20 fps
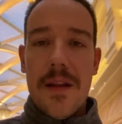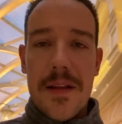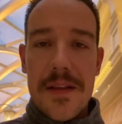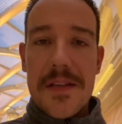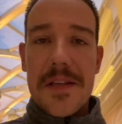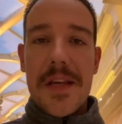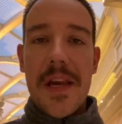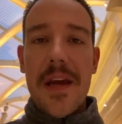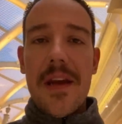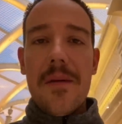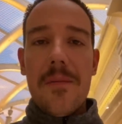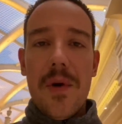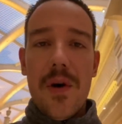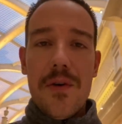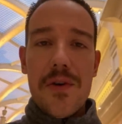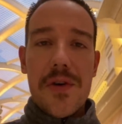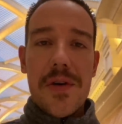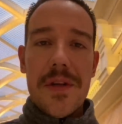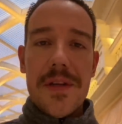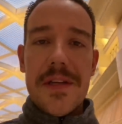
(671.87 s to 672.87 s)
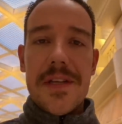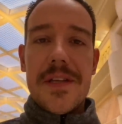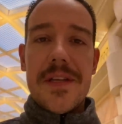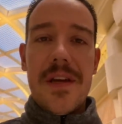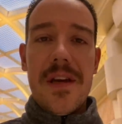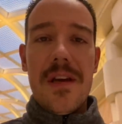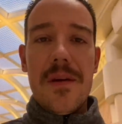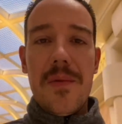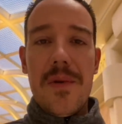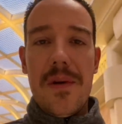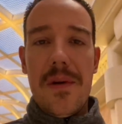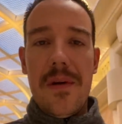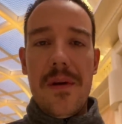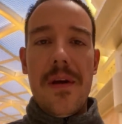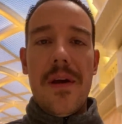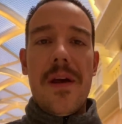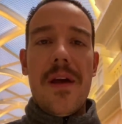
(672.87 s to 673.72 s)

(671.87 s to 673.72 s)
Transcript: Let's stay emotionally stable